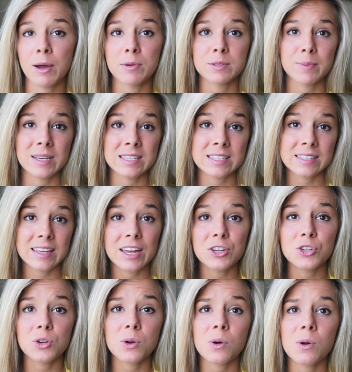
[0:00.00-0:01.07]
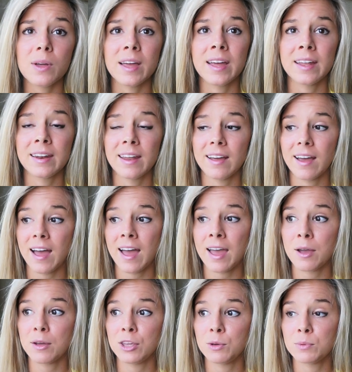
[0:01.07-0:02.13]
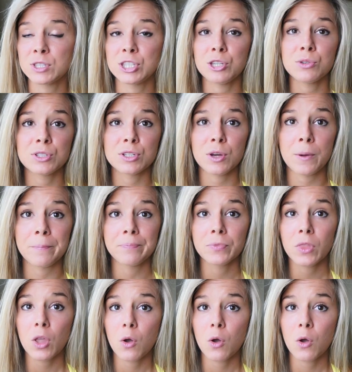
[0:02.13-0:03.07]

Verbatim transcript: that was my schedule, and I was used to